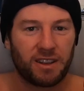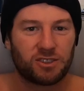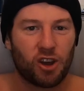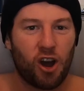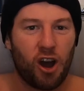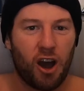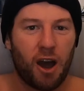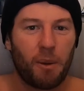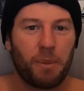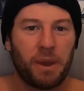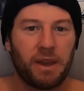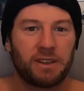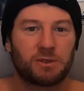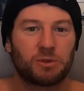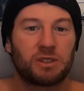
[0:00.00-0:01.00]
It's a
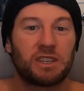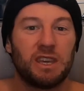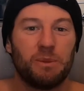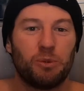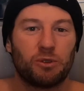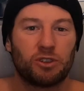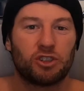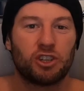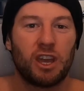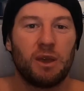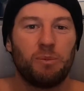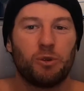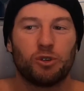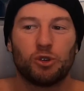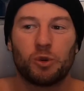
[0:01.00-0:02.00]
hobby. It's supposed to keep you in
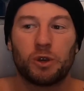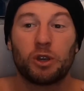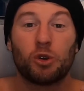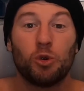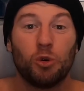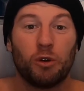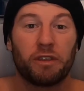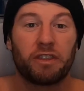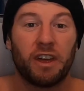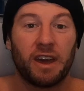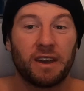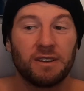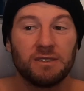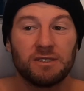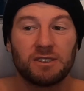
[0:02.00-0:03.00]
shape. You're doing cool
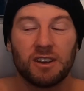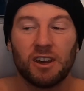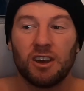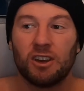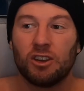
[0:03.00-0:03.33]
things.